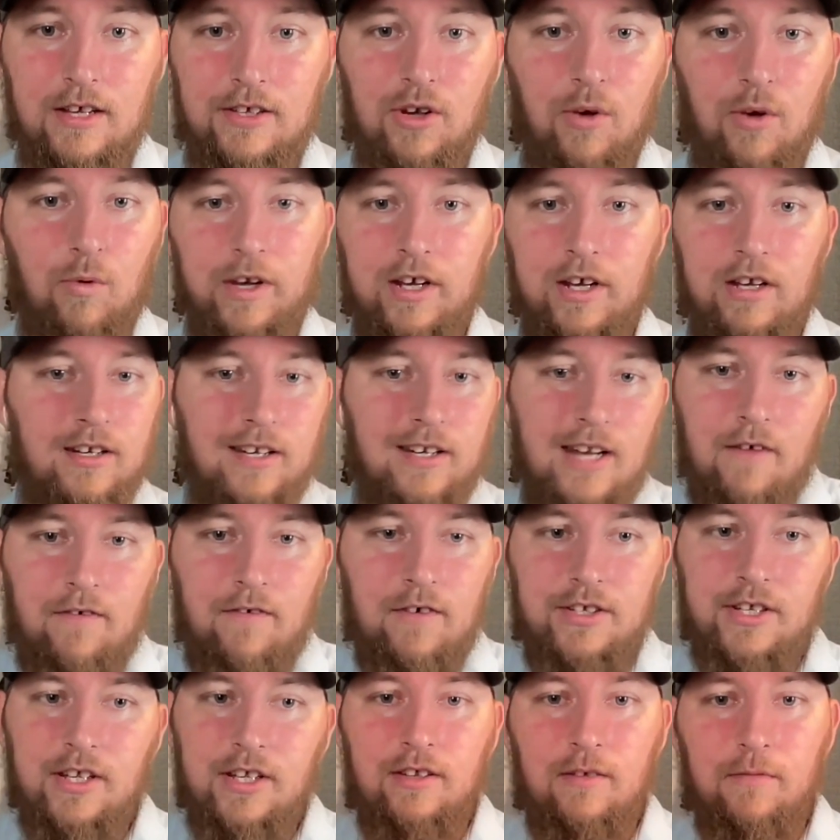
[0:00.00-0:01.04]
So we could
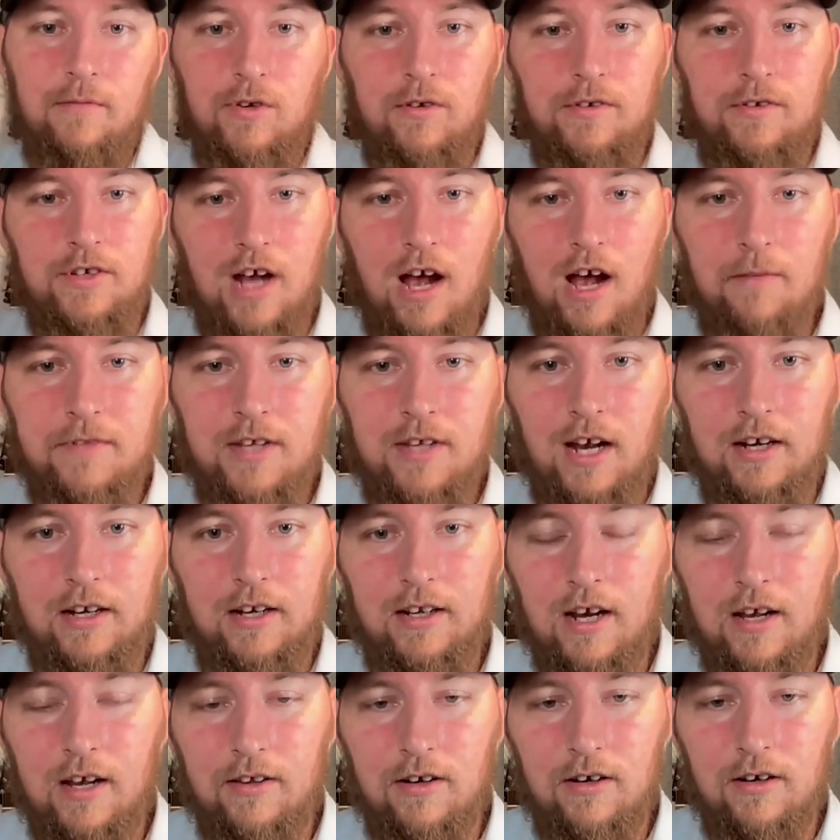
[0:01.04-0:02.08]
never send them to a job
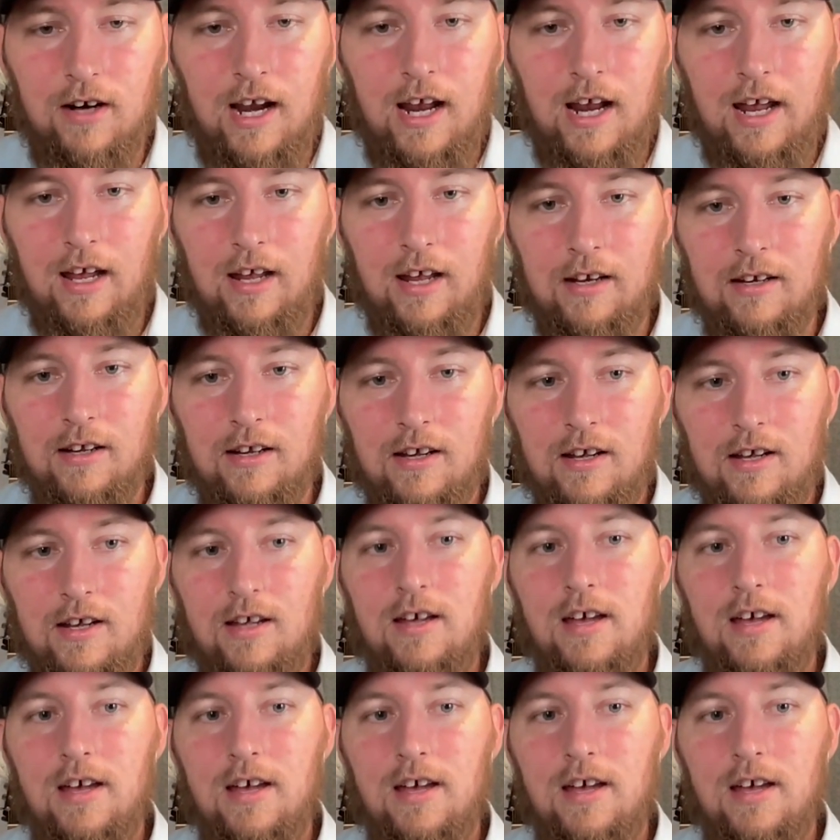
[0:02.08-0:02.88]
site together, and